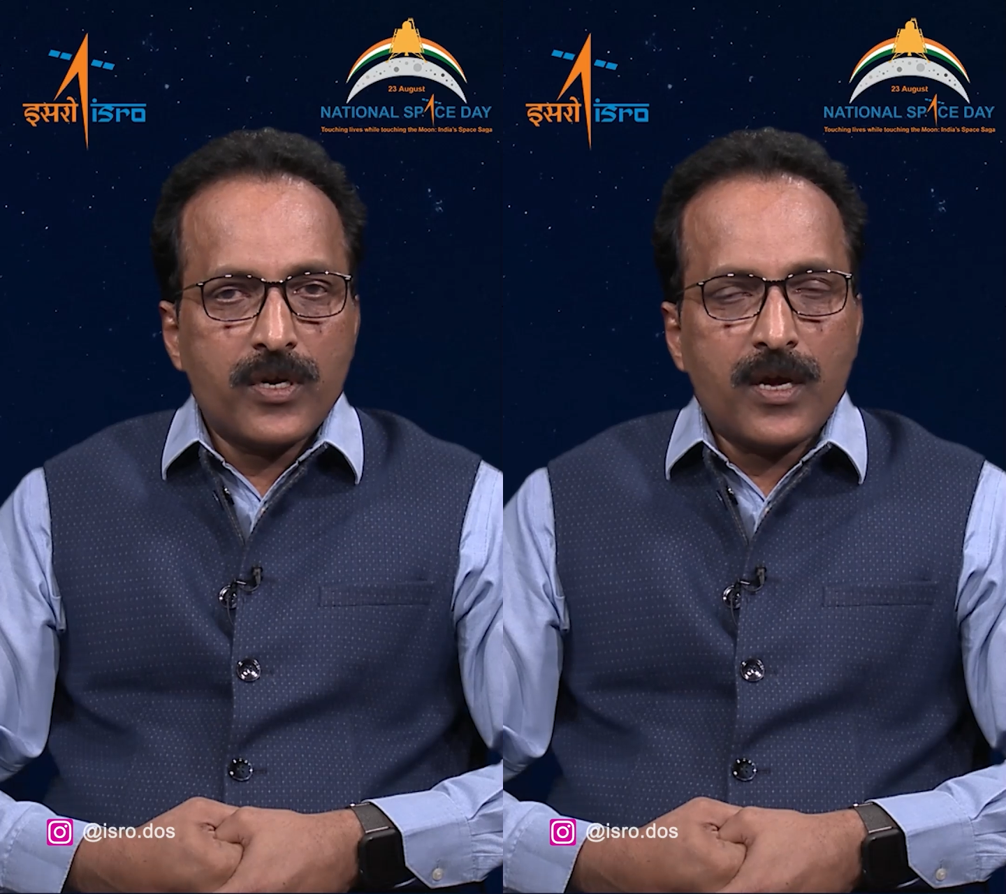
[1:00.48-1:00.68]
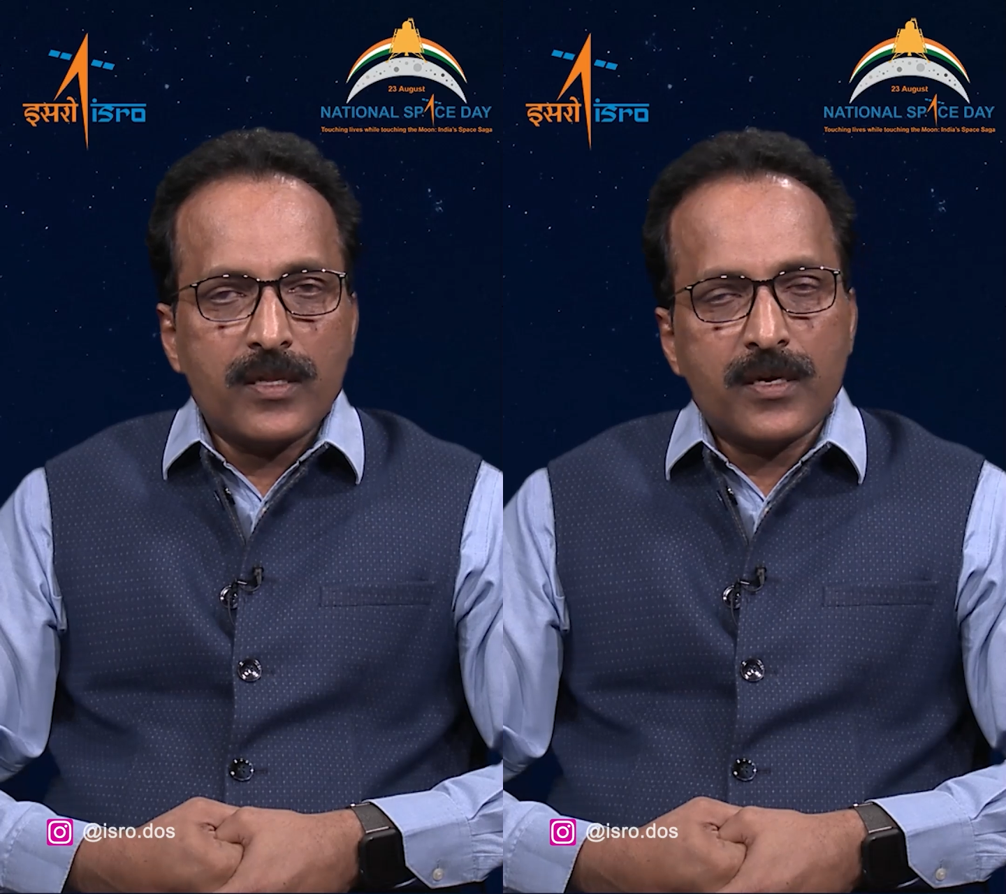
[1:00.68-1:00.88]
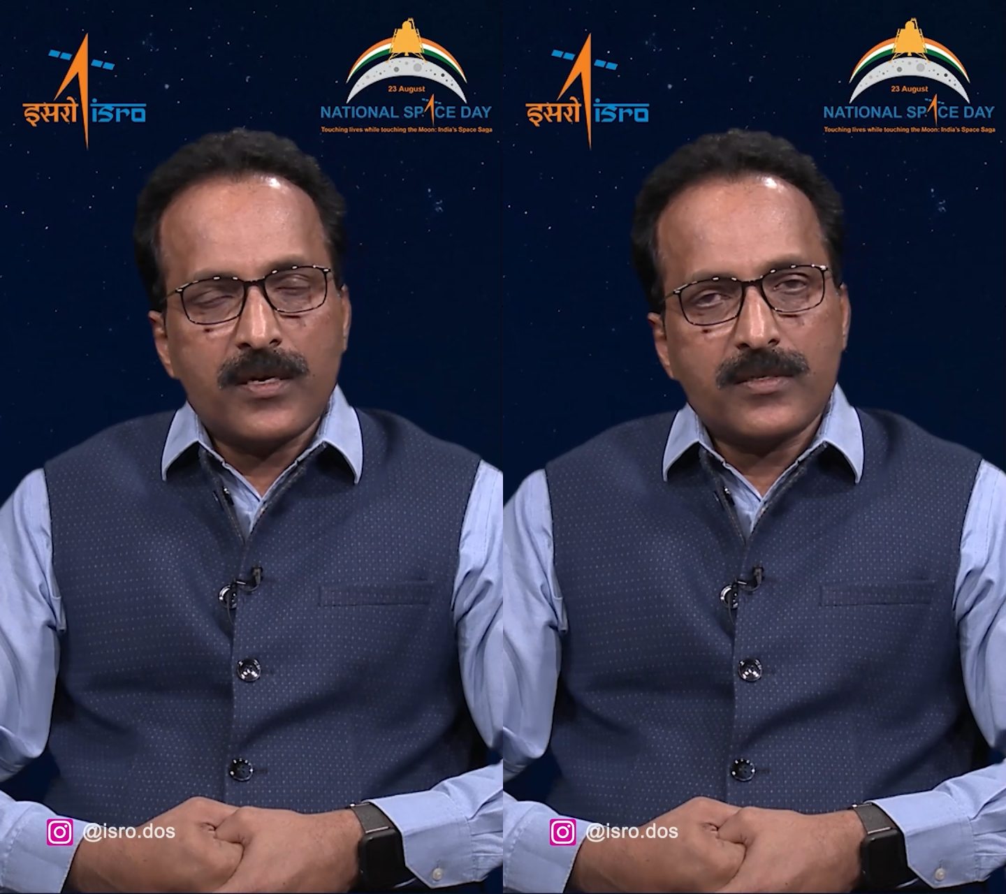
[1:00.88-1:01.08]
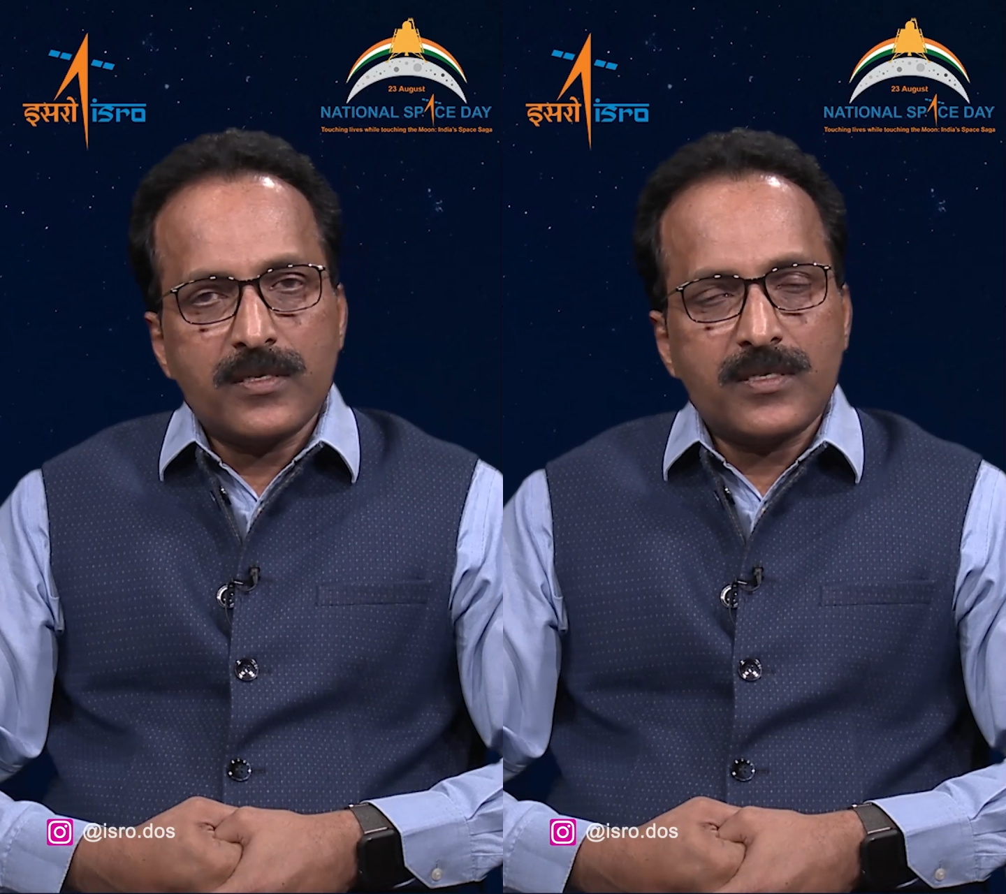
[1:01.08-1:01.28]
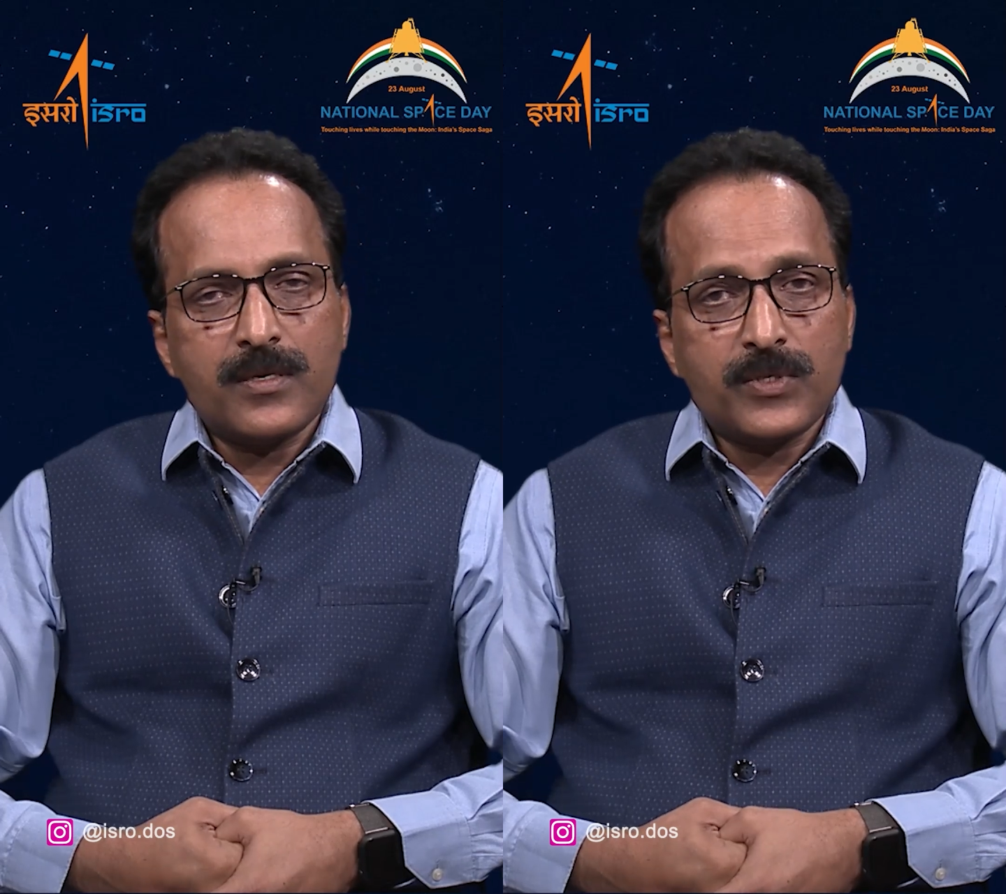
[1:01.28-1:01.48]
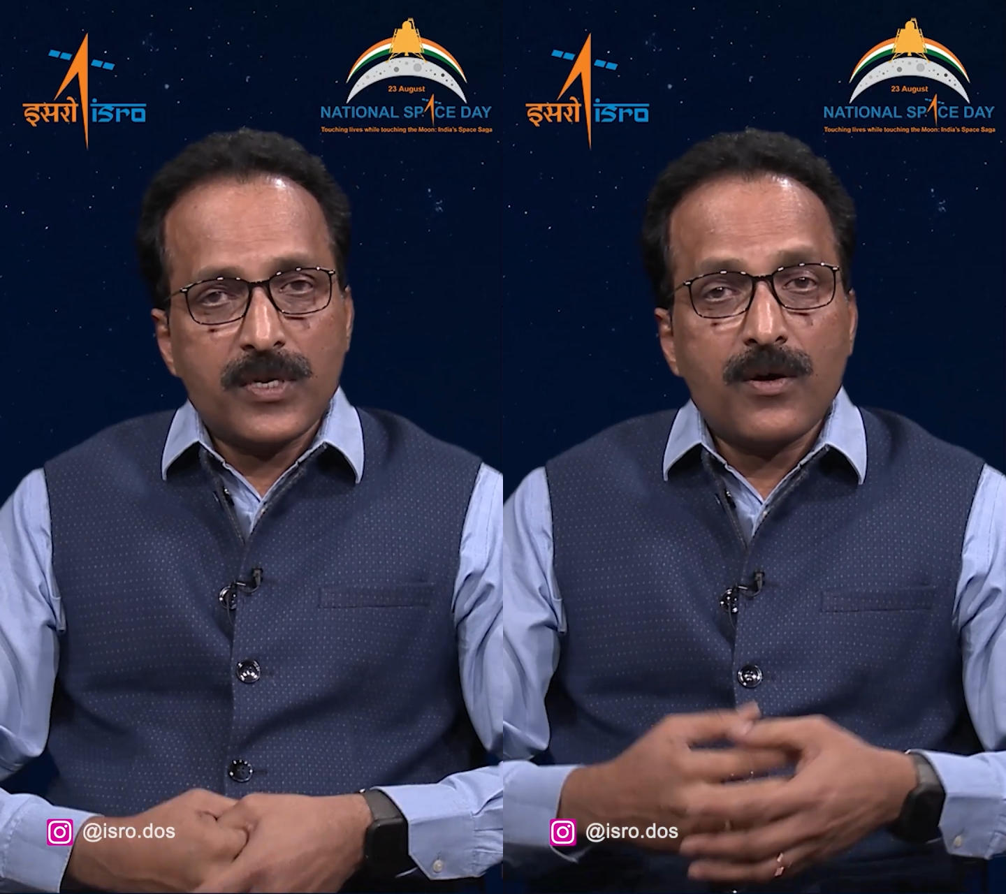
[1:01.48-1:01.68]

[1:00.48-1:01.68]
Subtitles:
and other systems in